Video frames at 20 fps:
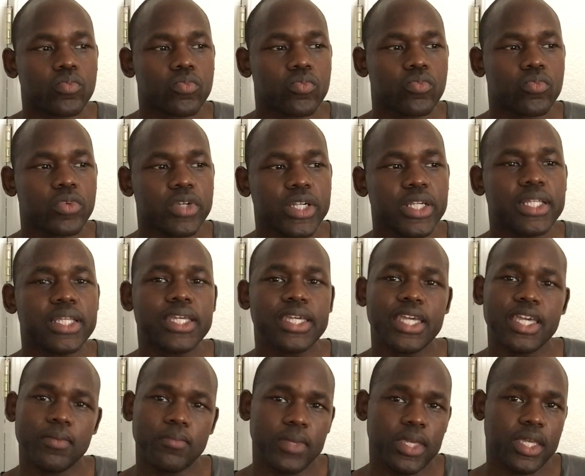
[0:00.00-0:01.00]
really
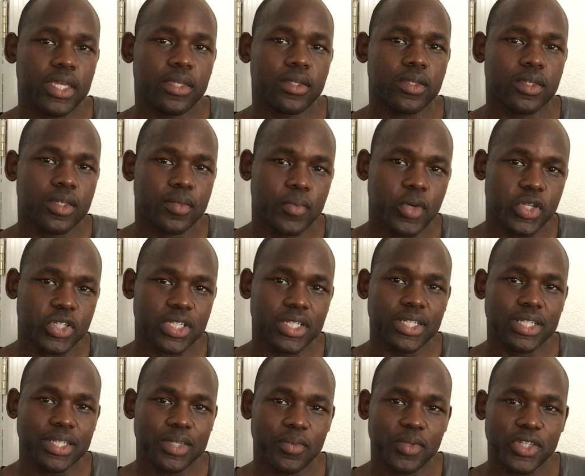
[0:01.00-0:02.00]
hit me
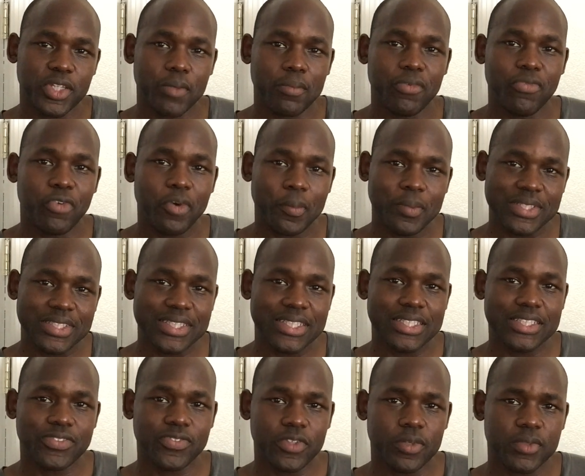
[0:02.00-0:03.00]
emotionally with her performance in
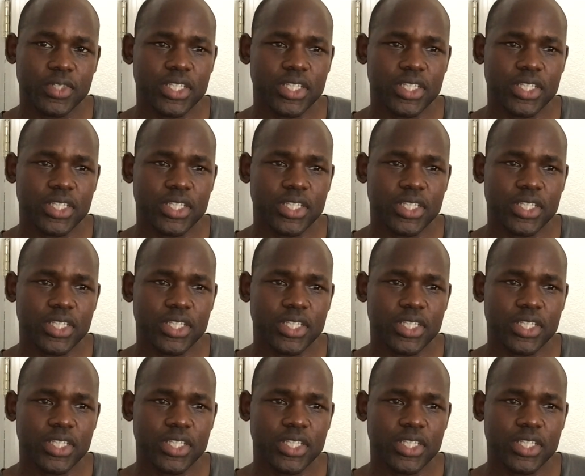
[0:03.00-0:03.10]
this film.